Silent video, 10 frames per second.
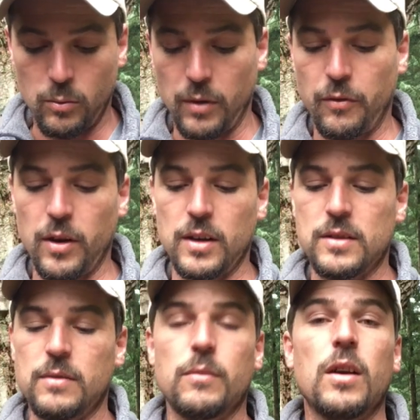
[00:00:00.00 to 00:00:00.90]
We're
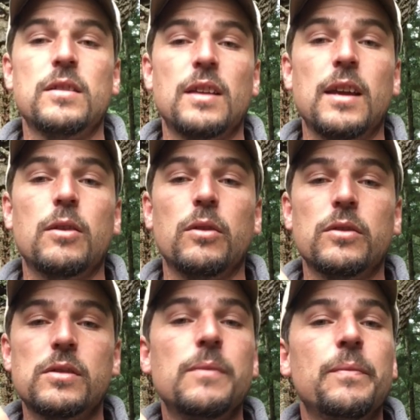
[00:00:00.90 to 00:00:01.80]
finding some nice
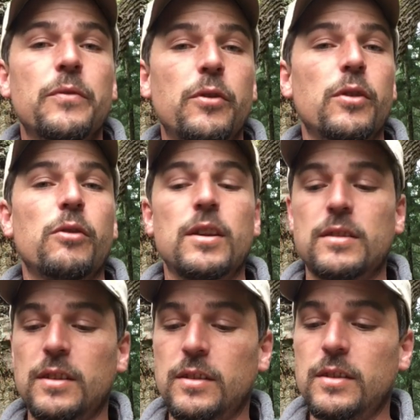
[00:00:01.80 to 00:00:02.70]
acorns for
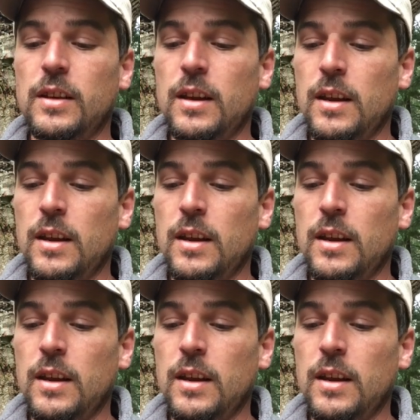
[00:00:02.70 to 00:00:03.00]
Gracie's